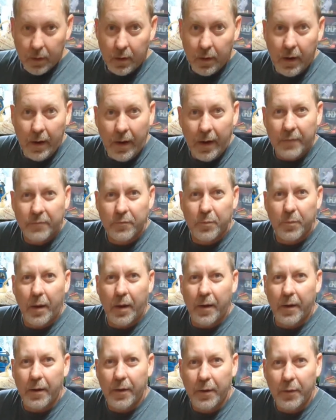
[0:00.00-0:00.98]
Hey
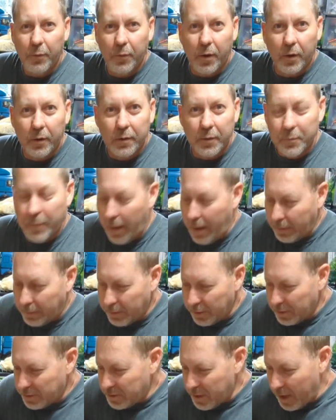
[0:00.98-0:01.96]
everybody, welcome back to
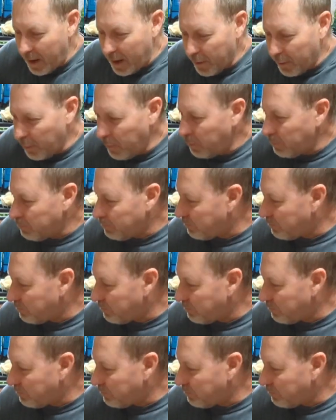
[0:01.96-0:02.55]
the channel.